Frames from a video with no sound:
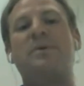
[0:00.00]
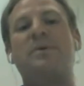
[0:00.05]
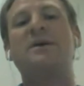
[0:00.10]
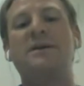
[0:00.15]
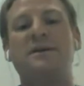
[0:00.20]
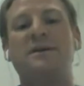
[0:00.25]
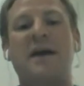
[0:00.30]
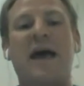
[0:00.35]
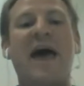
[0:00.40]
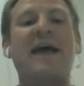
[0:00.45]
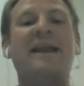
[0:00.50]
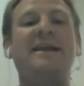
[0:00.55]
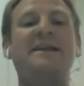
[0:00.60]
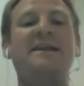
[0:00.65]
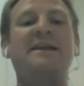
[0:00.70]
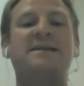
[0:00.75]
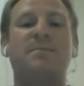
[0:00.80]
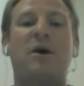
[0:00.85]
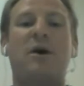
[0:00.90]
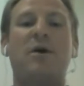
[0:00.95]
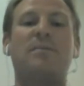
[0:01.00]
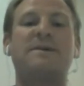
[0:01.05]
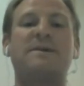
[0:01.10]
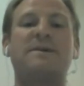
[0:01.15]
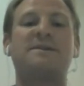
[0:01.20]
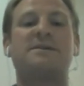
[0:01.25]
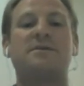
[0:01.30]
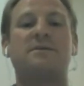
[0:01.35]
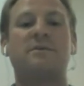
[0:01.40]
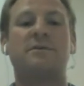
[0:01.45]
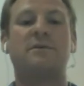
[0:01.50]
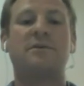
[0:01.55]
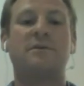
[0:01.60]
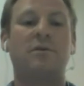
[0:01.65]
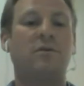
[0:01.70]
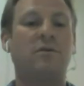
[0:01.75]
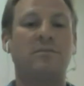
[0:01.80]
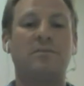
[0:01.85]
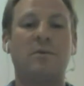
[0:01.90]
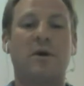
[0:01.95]
the ability to any small business
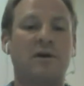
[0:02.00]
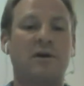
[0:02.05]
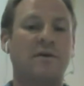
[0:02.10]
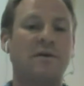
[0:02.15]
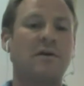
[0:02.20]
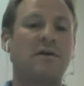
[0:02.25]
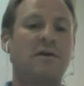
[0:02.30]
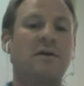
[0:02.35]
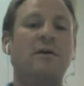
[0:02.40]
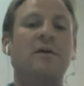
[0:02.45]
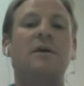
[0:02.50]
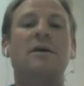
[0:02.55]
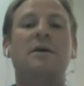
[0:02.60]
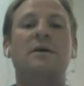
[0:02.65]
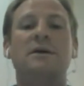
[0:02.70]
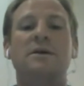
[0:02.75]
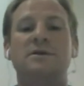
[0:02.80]
owner or marketer